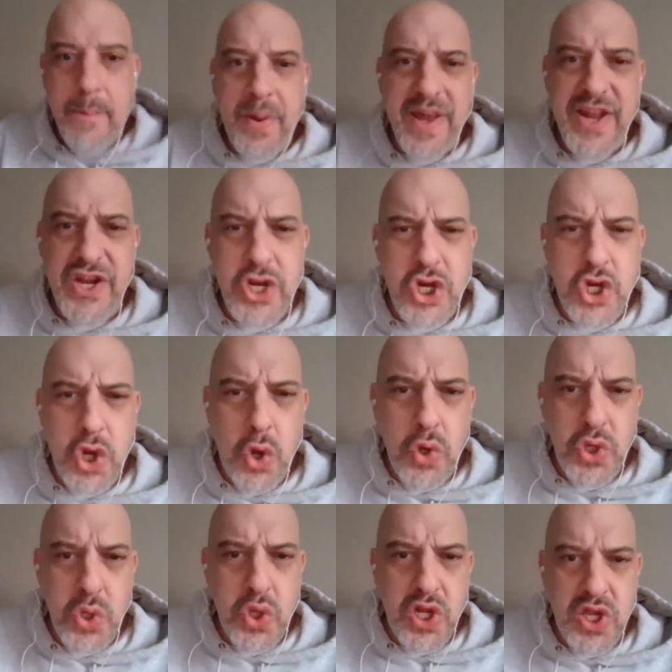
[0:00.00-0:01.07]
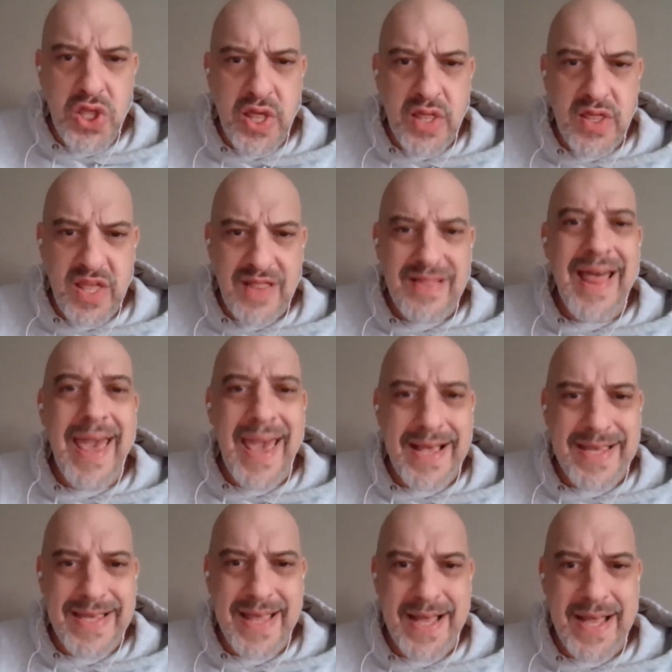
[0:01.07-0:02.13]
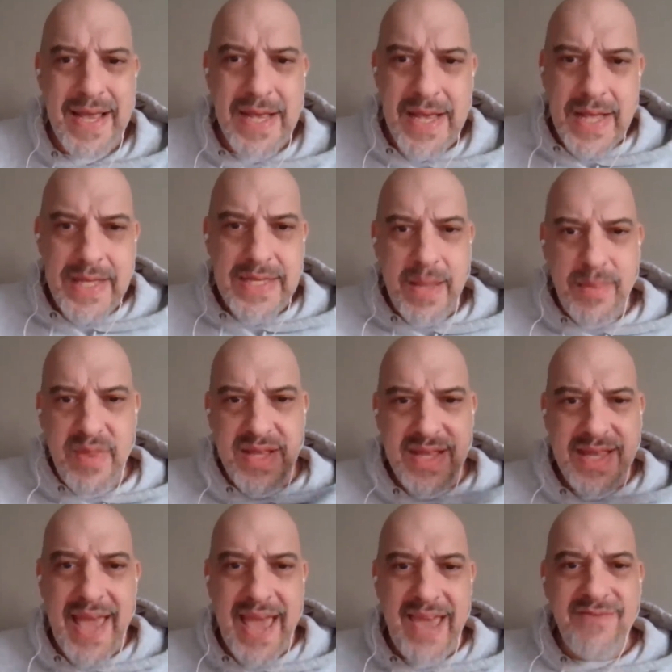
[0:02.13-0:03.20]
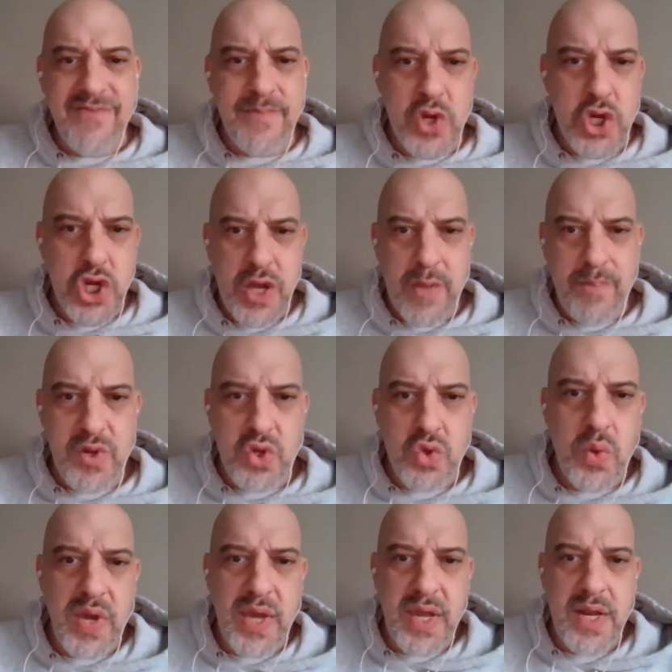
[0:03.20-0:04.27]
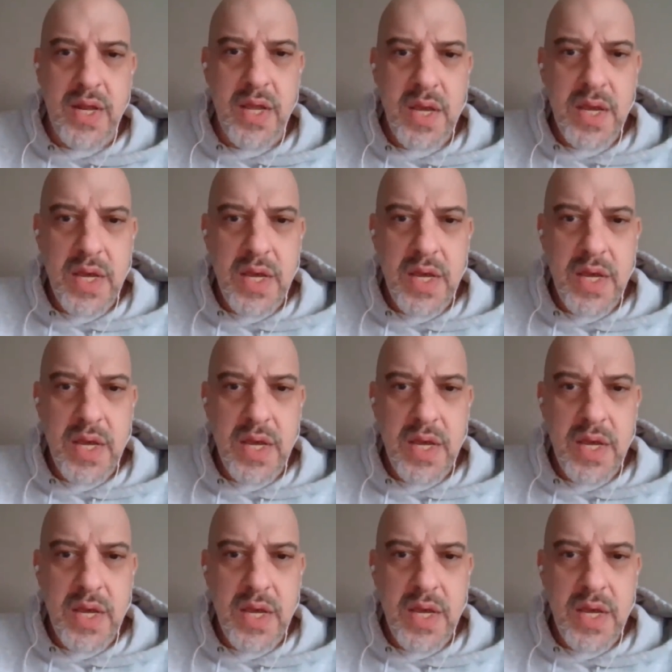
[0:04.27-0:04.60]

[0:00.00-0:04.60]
but it just shows you to the lengths that some of this gamesmanship between